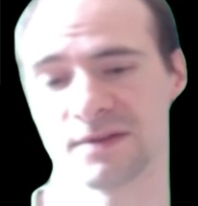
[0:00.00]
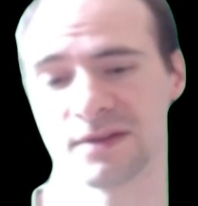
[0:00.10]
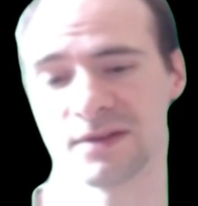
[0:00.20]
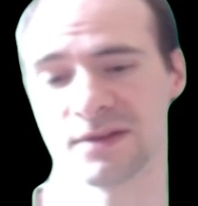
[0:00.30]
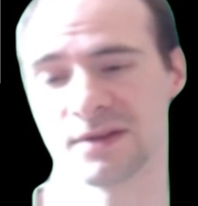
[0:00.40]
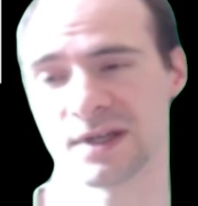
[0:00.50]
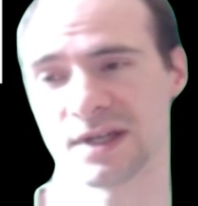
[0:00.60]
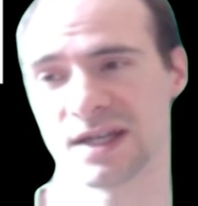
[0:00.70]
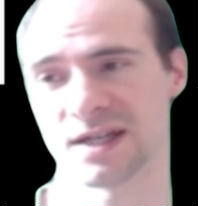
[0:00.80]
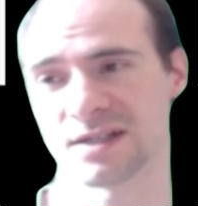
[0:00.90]
Hmm, I
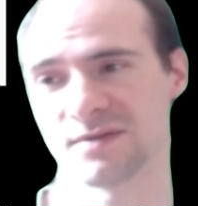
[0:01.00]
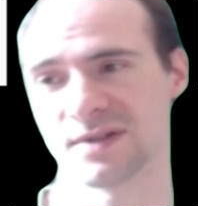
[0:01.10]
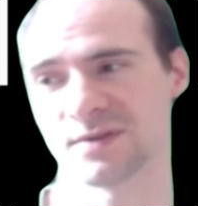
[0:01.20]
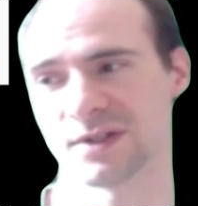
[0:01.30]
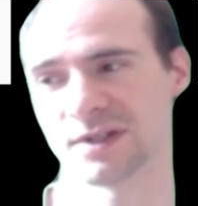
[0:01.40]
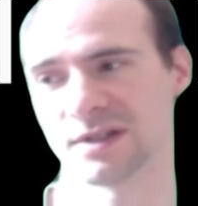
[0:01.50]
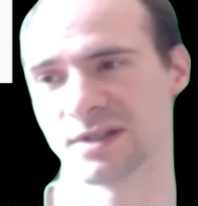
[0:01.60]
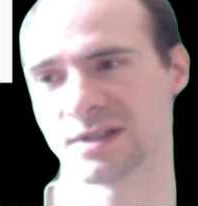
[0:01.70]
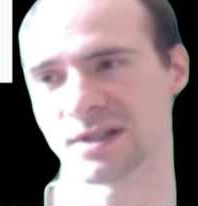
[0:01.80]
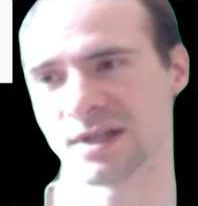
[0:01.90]
guess this what it
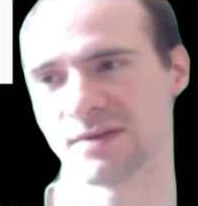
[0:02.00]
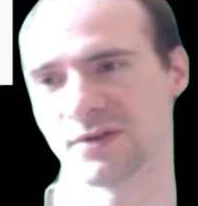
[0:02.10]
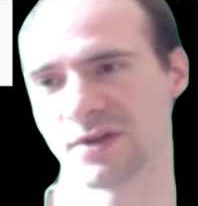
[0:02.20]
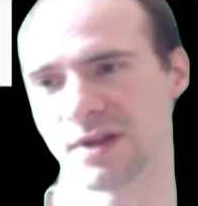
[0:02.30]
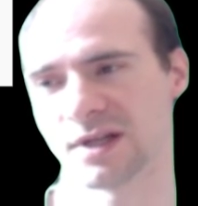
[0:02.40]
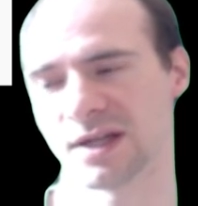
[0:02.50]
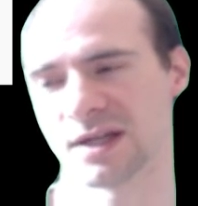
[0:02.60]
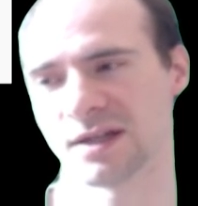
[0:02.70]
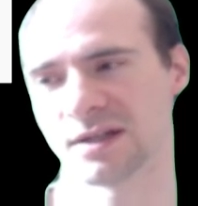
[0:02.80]
is it for the day.